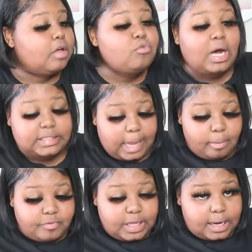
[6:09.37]
if you got
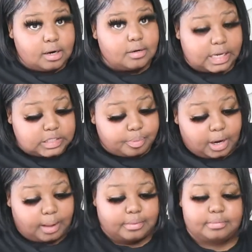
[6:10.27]
table full of hair, that's a
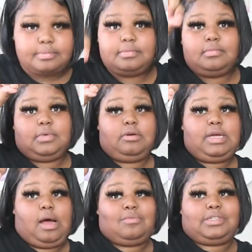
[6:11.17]
problem. I
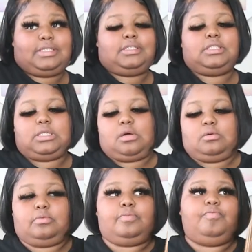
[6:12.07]
only got one,
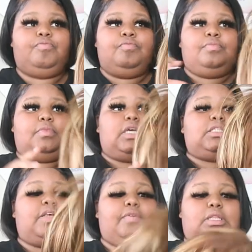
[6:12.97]
so
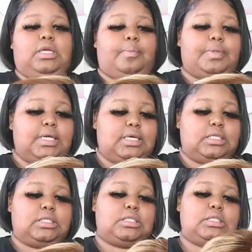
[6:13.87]
that's definitely a
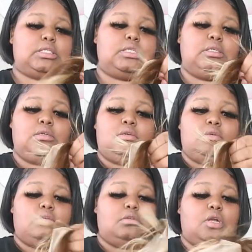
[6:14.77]
plus.
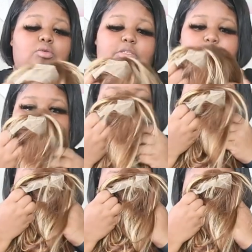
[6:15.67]
No
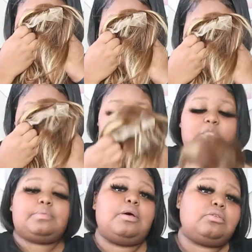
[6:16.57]
smell.
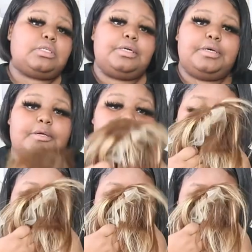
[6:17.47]
Smells
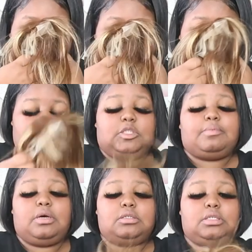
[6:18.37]
good.
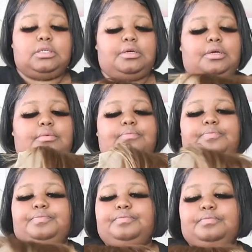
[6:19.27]
Smells good.